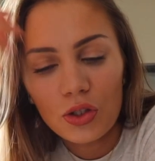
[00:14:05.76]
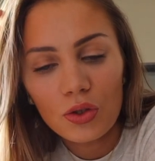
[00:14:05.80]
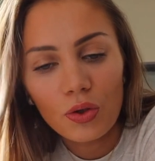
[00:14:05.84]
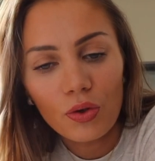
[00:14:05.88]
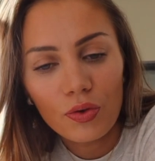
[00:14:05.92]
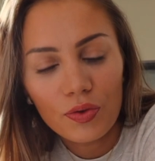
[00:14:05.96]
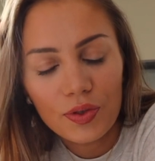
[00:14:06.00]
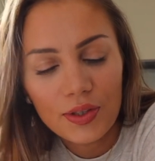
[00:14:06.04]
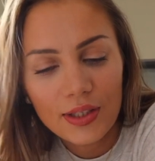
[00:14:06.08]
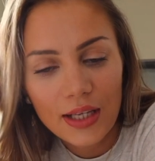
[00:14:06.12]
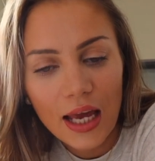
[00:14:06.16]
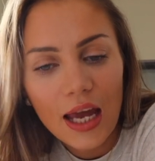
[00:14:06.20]

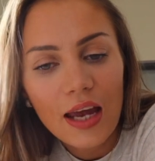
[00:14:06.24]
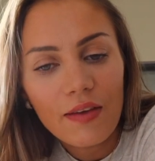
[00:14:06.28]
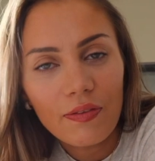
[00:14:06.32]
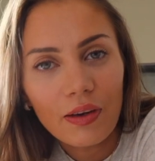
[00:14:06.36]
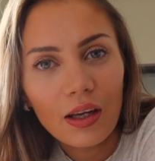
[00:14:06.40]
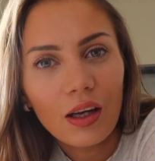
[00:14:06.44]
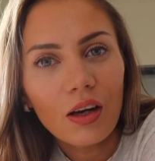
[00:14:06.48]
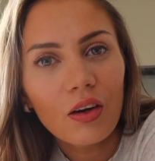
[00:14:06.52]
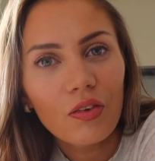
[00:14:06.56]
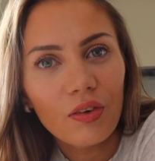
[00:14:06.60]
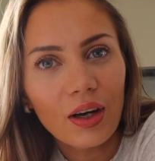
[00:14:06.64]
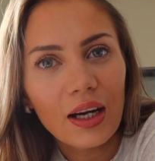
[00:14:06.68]
sort of
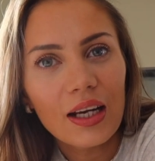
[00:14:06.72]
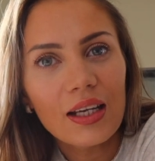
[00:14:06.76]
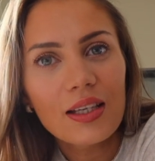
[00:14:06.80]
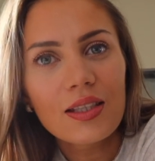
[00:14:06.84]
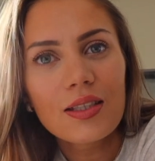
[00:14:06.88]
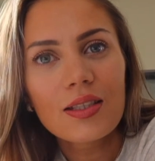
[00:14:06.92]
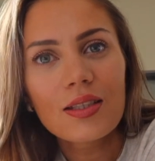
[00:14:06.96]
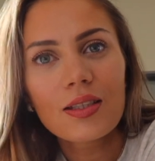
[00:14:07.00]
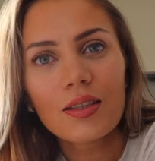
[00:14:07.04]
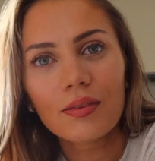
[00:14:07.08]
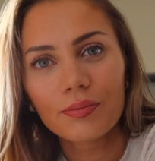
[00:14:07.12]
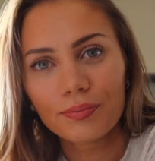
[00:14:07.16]
saving
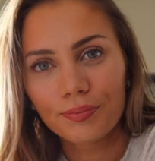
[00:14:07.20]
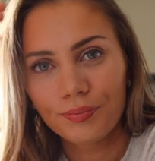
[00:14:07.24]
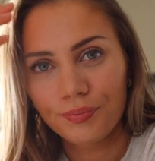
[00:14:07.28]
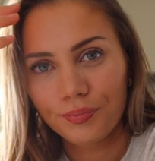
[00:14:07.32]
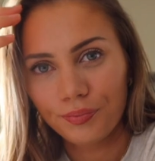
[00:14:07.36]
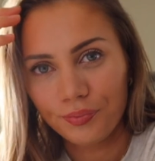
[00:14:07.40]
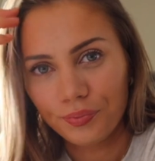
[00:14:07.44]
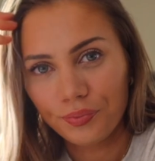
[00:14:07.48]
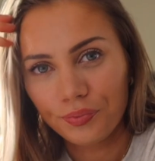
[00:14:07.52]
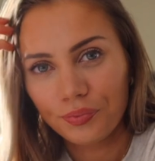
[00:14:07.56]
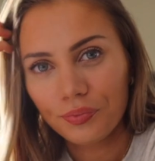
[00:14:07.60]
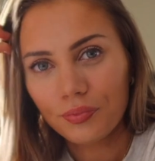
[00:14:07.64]
grace.
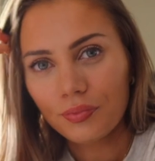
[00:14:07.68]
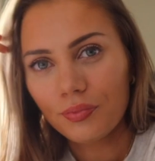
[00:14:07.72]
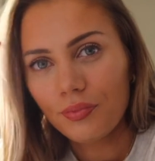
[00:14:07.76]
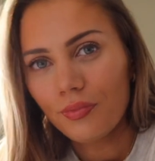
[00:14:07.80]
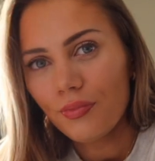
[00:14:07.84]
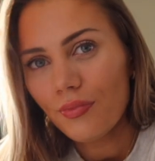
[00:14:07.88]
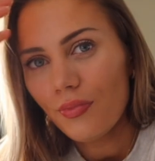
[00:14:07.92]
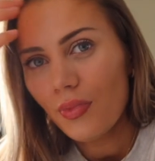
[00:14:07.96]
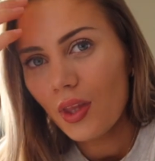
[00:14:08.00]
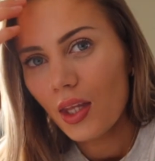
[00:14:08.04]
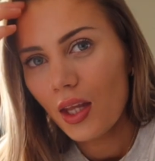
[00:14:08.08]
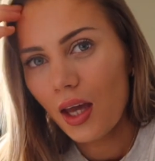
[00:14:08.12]

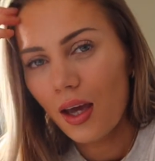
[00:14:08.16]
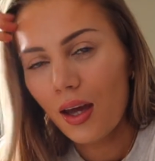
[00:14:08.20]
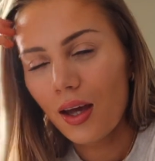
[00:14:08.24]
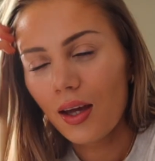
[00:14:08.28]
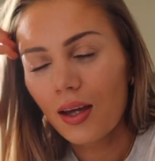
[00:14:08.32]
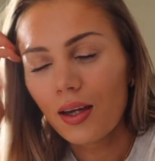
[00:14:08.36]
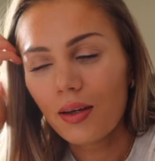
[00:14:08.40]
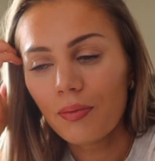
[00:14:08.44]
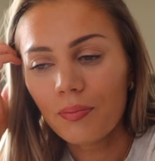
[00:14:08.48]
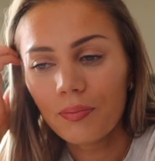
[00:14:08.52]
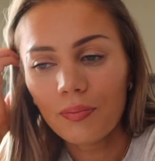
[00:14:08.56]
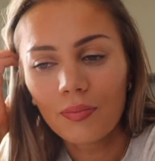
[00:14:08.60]

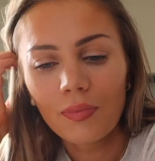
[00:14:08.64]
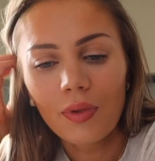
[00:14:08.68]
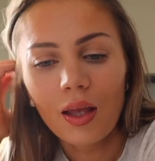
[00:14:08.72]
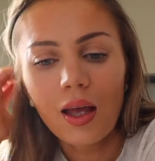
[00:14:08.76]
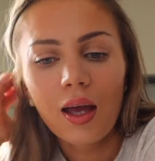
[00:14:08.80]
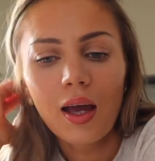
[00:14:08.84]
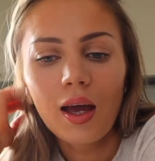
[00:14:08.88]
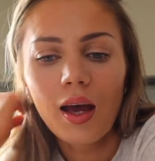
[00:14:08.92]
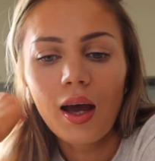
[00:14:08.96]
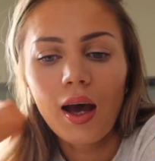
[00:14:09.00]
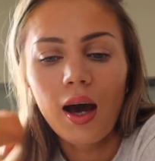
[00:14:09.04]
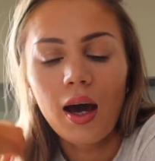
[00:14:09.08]
And
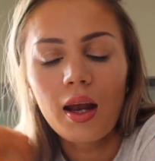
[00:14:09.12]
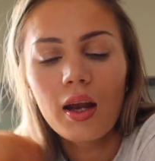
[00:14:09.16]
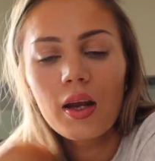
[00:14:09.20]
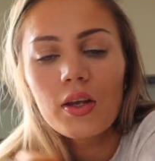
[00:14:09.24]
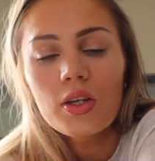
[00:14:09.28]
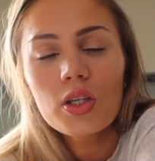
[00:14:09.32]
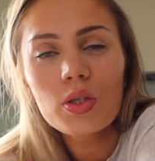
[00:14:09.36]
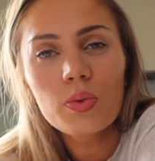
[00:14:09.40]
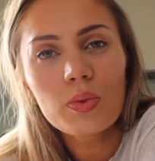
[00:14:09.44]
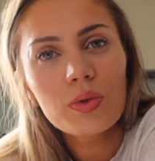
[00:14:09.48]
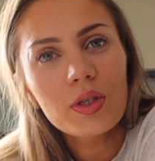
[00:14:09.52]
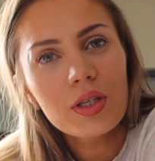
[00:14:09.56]

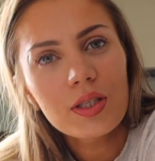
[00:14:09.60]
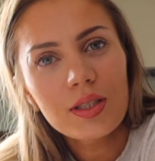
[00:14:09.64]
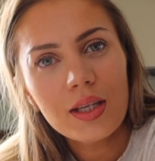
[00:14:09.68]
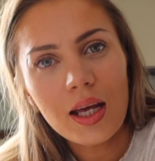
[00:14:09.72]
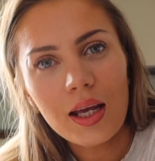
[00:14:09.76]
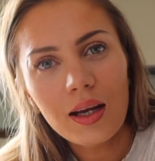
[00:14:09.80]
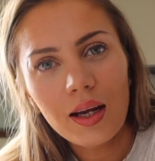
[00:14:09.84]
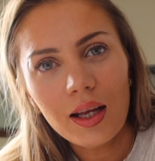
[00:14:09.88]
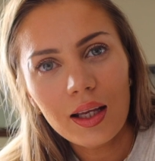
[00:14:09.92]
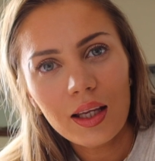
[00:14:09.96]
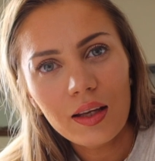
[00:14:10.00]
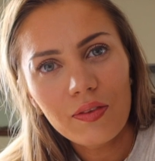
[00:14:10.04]
I just want to
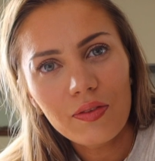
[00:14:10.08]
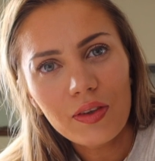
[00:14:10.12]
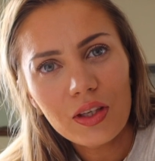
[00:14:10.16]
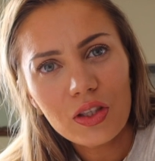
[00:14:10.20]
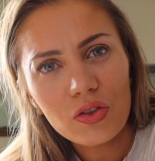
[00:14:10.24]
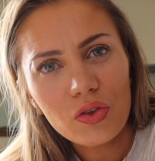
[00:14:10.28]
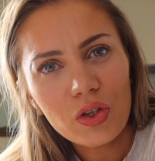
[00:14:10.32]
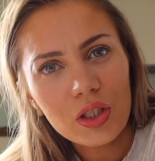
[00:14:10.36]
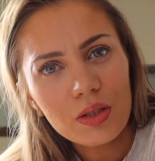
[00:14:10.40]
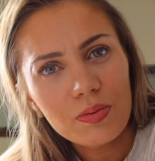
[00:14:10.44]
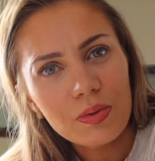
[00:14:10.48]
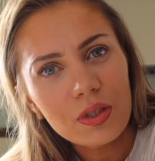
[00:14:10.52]
say, like, if
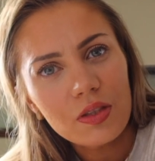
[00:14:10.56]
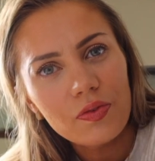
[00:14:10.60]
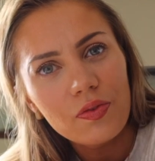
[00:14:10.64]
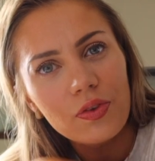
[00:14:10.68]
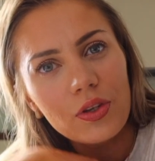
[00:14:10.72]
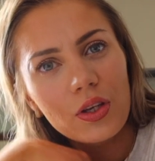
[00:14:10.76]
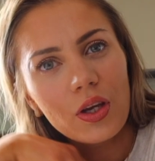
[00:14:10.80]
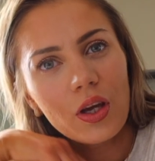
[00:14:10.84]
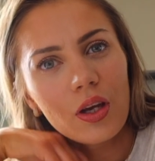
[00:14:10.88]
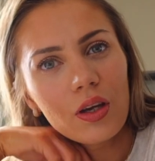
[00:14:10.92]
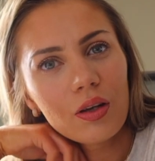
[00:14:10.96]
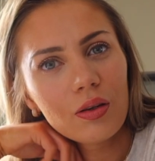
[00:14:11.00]
this Christmas
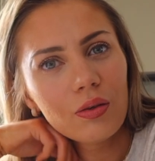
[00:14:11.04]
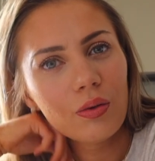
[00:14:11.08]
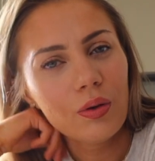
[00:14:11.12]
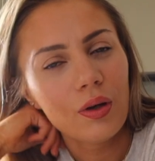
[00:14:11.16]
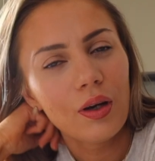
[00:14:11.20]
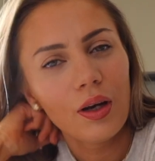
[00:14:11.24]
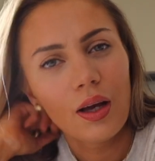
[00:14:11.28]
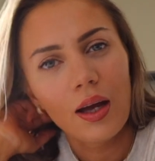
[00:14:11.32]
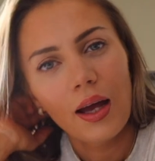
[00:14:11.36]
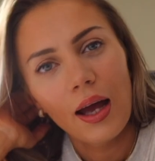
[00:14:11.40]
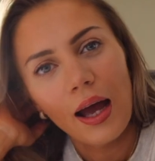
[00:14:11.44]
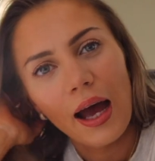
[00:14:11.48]
for you
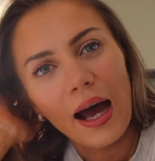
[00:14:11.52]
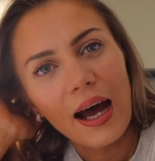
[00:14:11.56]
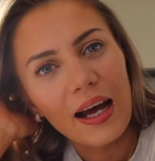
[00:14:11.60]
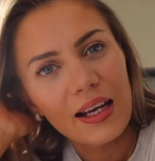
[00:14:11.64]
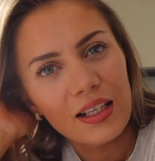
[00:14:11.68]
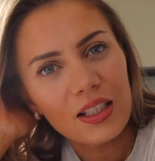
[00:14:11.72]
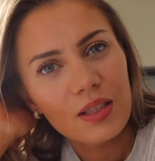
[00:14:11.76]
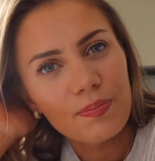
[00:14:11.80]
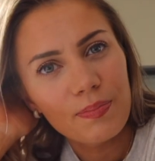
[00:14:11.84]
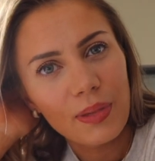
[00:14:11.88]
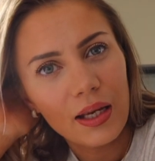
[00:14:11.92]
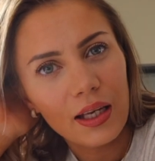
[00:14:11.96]

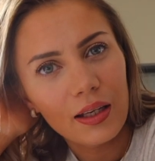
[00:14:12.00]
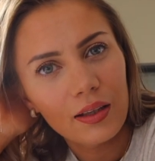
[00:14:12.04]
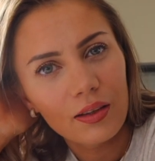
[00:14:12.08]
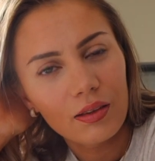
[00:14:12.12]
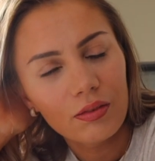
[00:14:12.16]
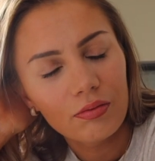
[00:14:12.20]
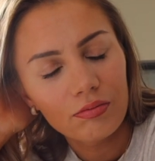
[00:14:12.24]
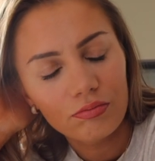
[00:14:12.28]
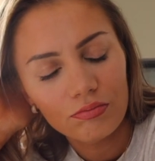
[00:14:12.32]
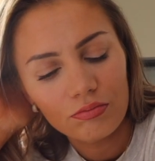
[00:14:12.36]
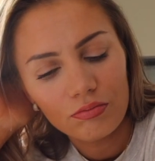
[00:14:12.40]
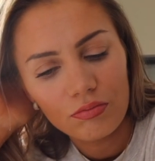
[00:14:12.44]
has
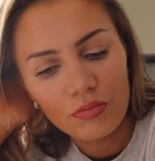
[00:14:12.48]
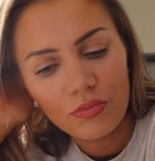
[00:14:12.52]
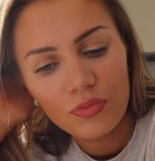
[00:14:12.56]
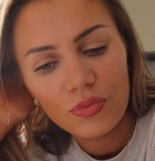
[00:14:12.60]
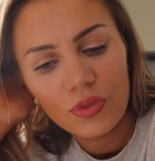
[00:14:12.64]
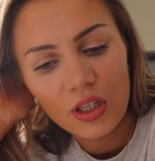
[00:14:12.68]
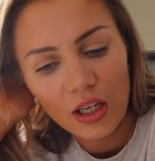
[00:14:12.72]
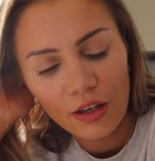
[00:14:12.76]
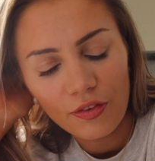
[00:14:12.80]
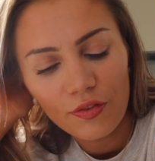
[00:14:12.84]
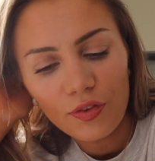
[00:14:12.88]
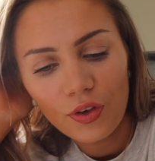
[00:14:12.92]
been
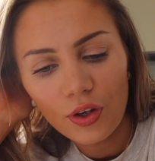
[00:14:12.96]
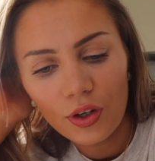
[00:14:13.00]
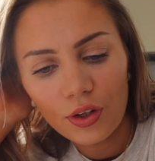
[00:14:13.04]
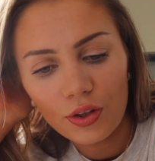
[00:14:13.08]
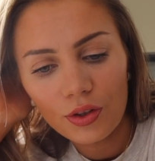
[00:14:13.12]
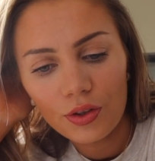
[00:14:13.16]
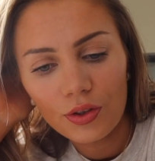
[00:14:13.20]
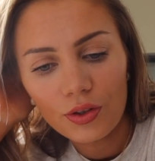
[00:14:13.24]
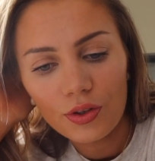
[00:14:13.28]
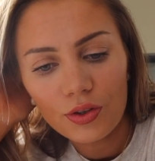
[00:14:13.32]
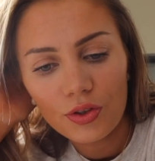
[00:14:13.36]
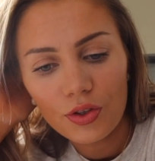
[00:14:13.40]

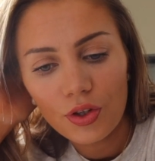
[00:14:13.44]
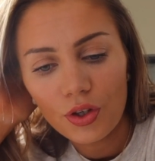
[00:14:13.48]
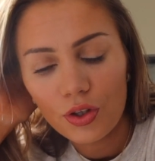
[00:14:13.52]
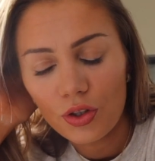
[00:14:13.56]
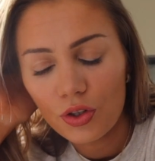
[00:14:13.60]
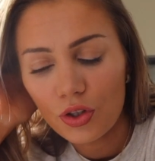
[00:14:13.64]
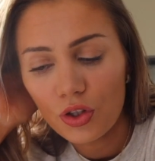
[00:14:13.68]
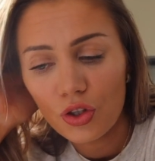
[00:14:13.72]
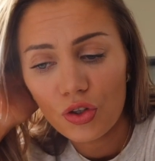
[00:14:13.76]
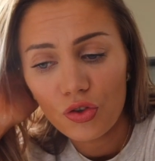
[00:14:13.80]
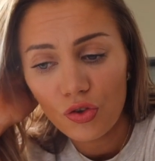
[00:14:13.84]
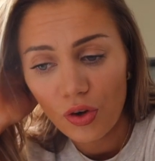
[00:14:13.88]
different,
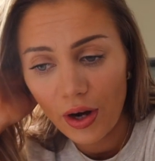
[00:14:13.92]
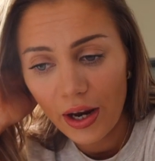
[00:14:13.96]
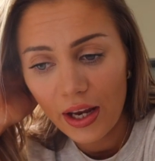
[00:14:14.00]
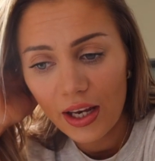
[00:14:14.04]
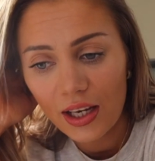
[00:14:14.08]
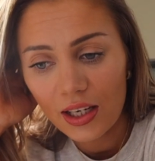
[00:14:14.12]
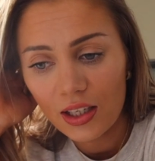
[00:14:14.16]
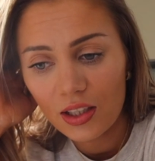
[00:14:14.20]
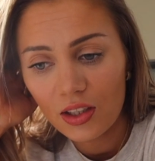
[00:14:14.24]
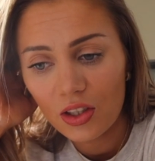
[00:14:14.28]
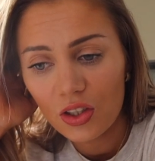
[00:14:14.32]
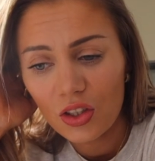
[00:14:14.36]

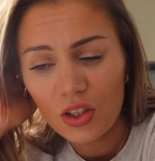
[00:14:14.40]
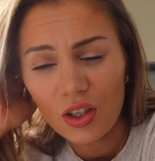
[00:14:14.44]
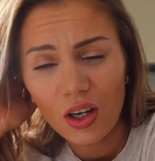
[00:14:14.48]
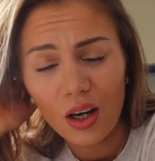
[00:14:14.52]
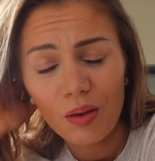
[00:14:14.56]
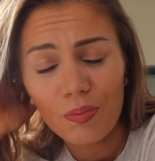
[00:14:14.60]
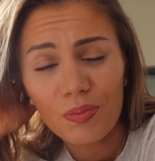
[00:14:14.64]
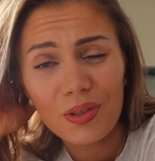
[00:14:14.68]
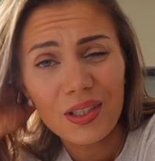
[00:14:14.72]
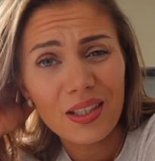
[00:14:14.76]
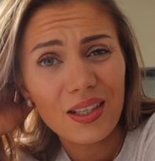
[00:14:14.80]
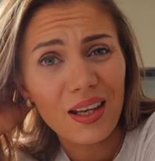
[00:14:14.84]
strange,
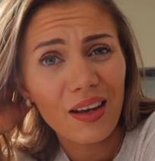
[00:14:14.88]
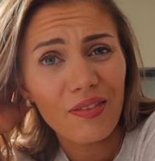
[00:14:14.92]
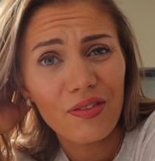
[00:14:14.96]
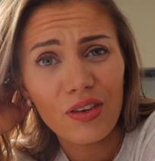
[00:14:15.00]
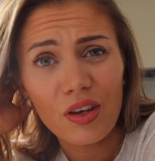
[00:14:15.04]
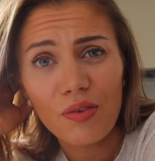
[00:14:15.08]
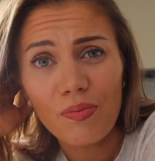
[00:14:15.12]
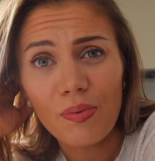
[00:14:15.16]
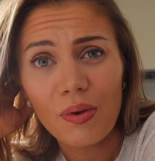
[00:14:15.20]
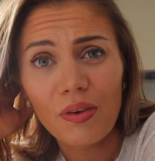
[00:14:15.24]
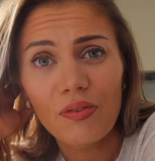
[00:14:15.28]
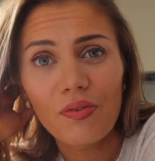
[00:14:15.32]
if
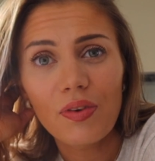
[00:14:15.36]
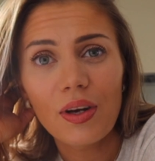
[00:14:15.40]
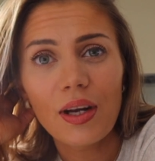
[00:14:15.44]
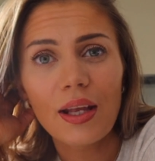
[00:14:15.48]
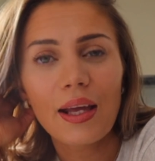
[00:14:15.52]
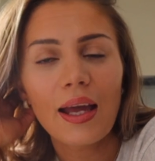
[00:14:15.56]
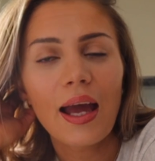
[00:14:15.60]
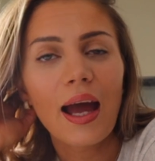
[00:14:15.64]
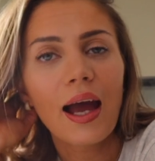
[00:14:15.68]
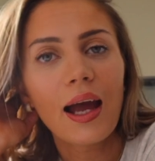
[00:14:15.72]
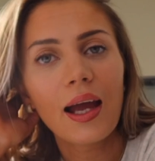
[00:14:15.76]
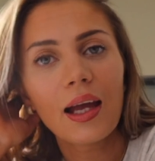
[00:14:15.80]
you've been
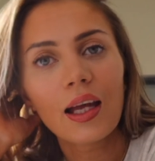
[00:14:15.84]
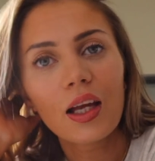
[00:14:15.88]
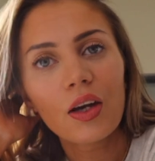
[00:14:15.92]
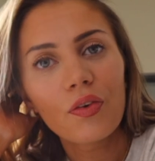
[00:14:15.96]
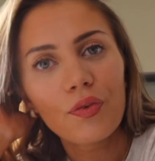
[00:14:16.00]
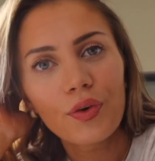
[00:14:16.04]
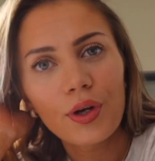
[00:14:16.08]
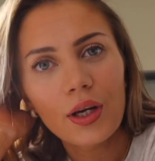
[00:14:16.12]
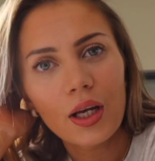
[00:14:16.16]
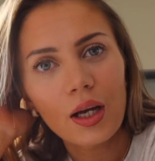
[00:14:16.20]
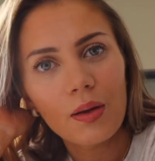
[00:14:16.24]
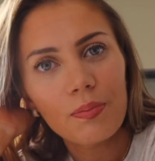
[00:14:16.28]
feeling
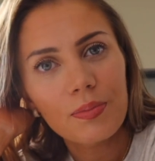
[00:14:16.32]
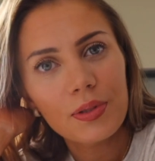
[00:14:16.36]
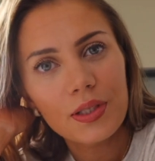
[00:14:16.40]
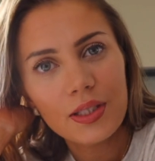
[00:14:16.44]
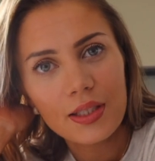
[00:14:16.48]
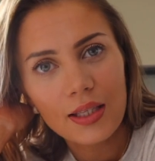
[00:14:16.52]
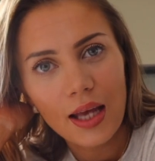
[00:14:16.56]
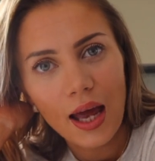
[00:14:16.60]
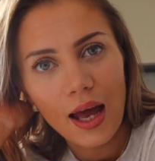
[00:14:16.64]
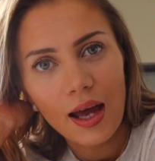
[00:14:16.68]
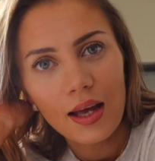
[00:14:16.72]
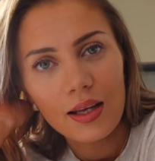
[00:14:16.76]
angry,
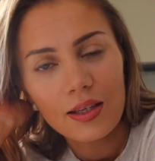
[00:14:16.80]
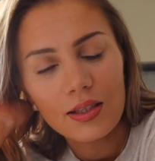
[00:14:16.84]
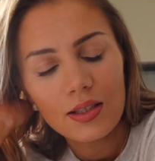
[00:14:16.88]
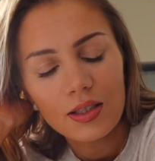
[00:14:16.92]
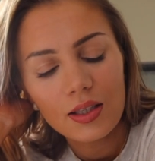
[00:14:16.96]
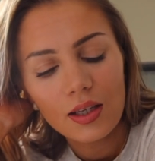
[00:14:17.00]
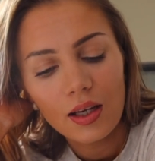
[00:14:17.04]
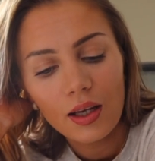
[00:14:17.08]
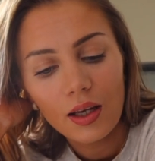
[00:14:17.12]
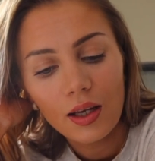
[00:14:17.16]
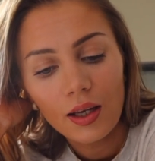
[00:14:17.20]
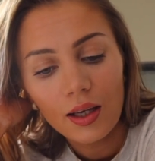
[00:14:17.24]

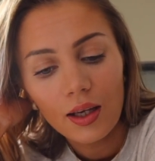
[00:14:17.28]
upset,